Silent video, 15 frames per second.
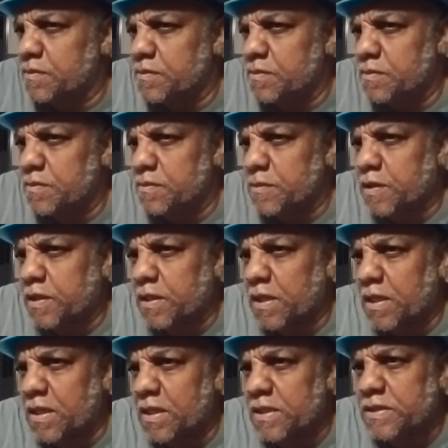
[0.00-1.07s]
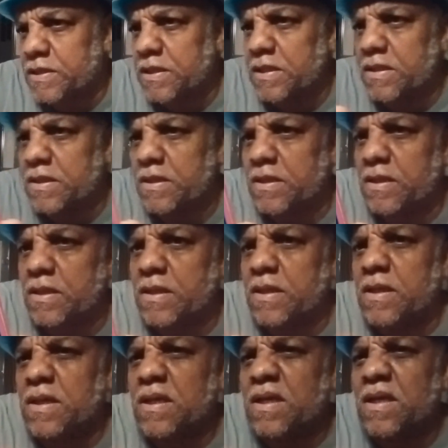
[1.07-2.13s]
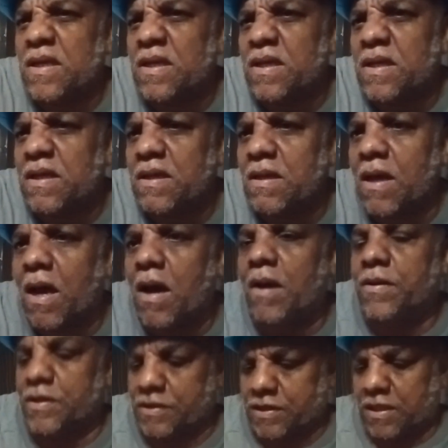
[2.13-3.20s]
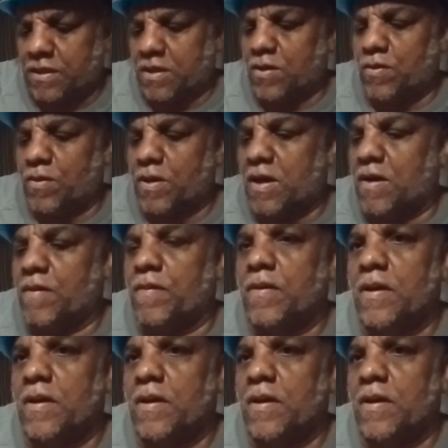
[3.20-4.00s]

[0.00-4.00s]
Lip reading: Okay, let's see. You seen it going on.